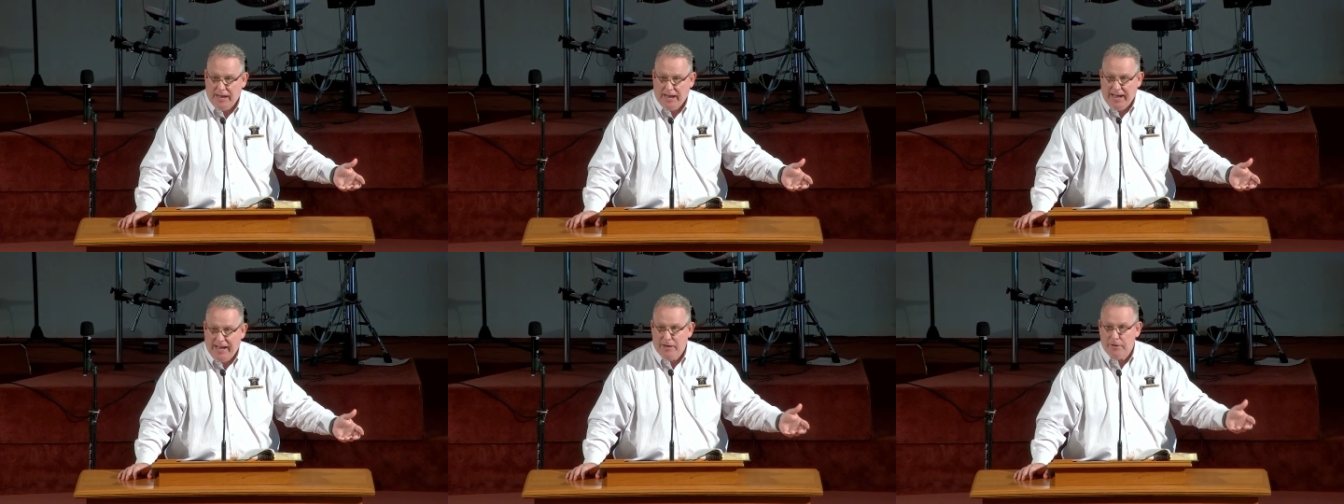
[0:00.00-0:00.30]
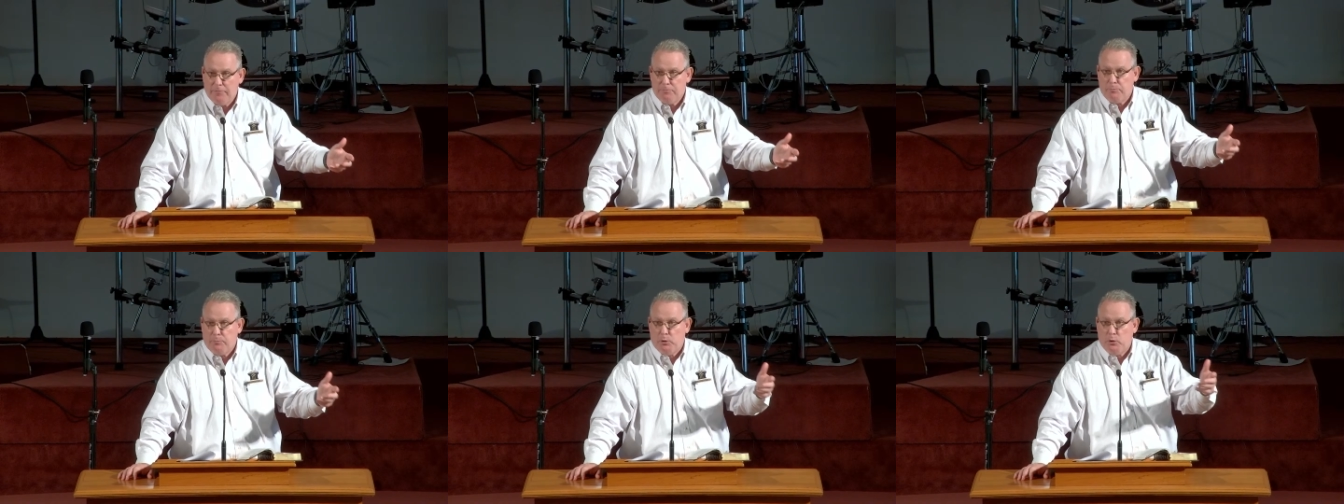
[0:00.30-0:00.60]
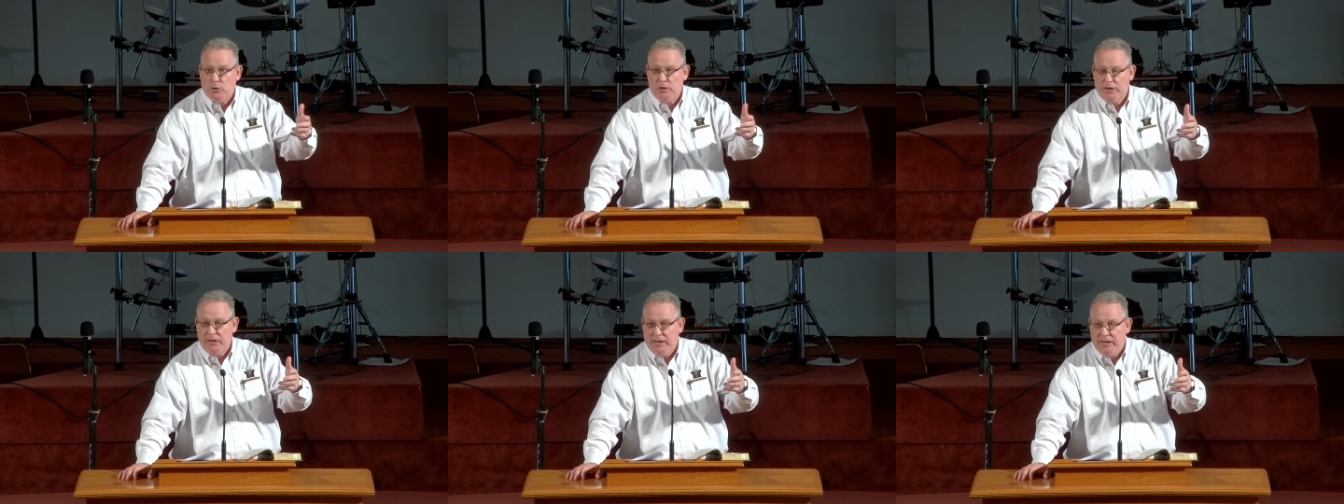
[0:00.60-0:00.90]
and
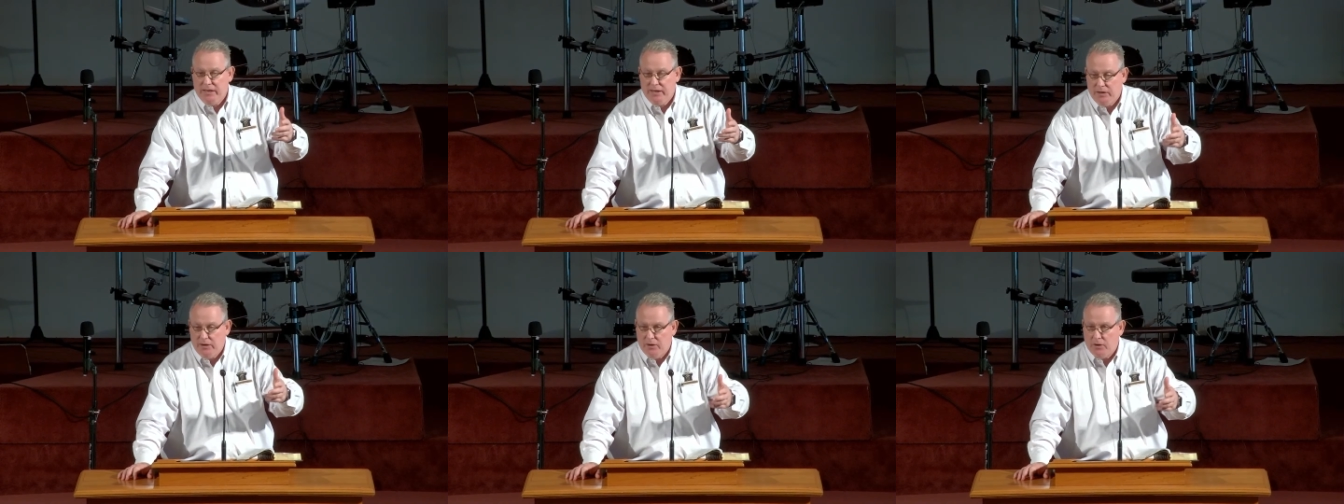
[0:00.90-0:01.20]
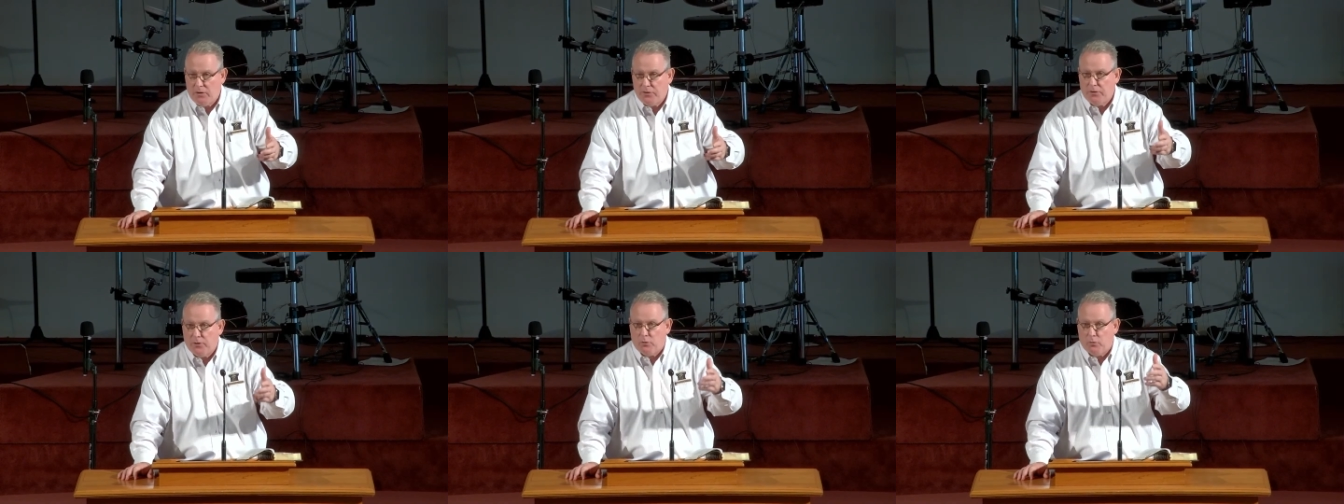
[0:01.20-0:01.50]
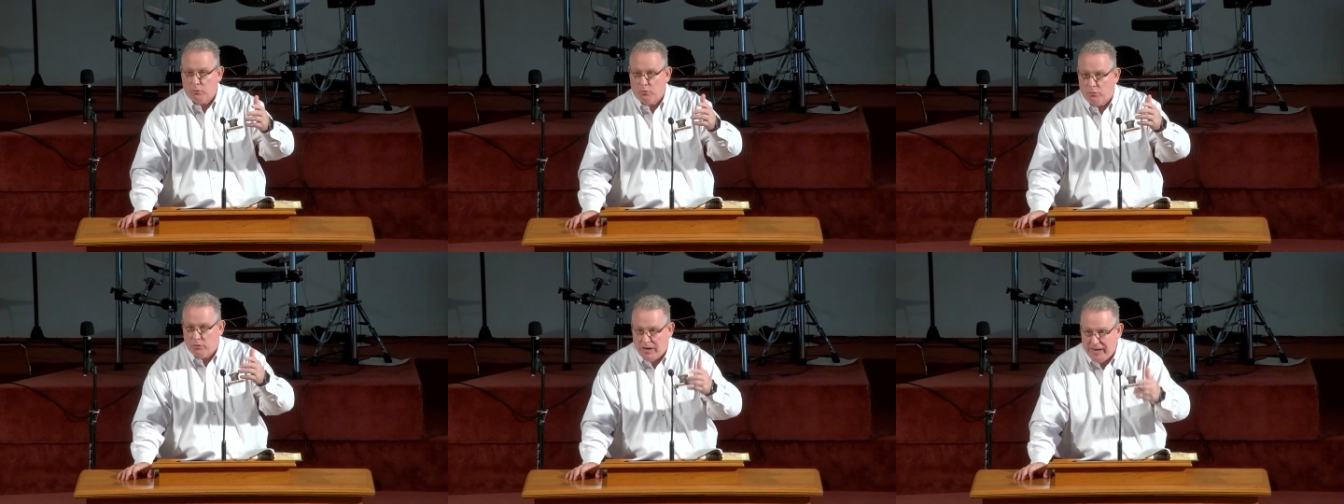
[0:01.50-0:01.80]
put in the
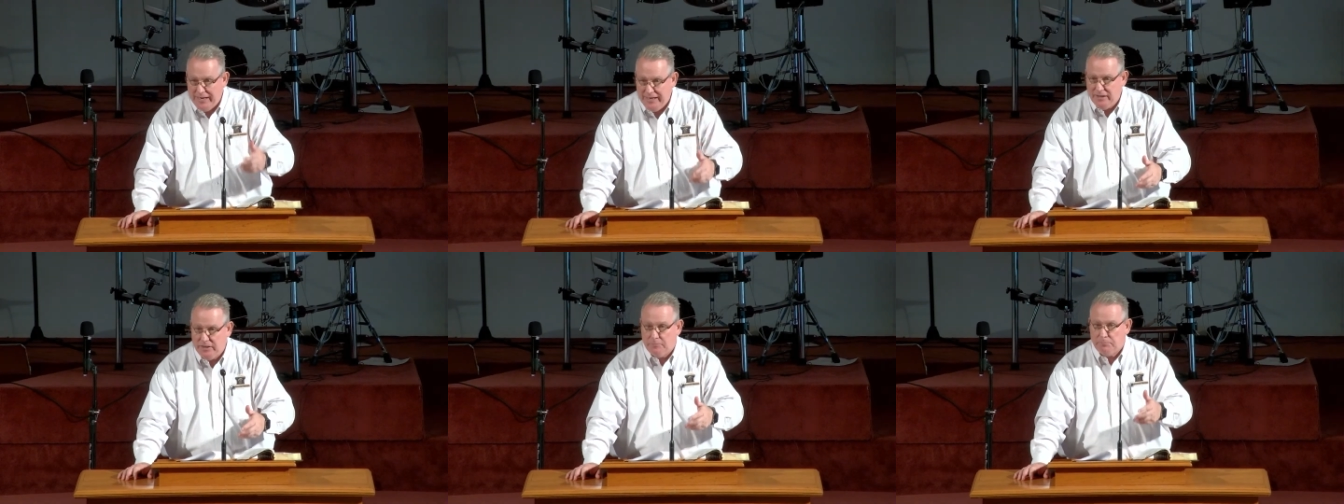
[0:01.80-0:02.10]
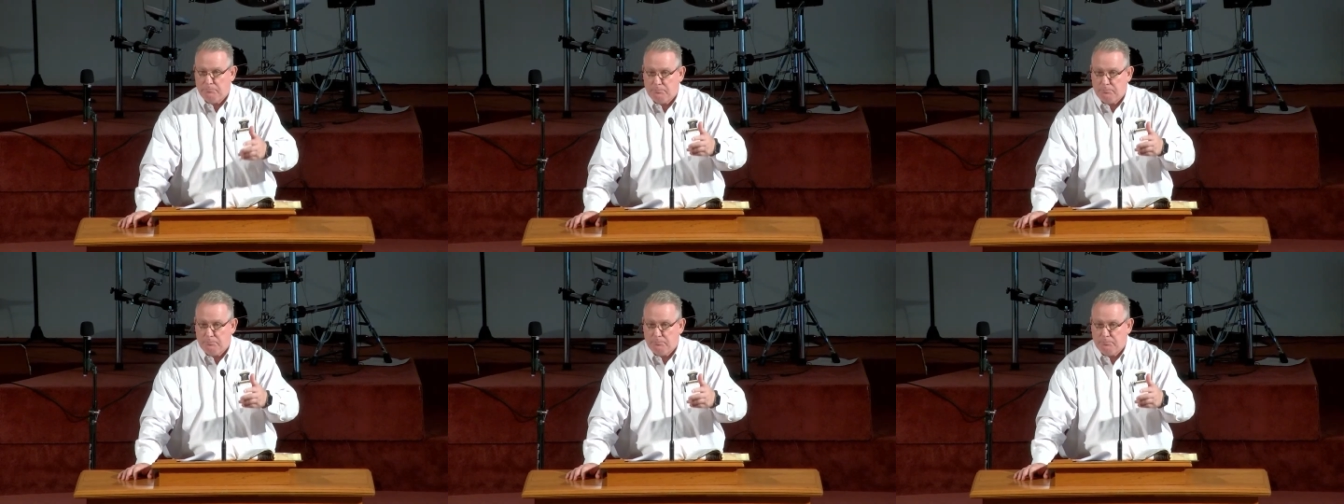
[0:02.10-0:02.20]
right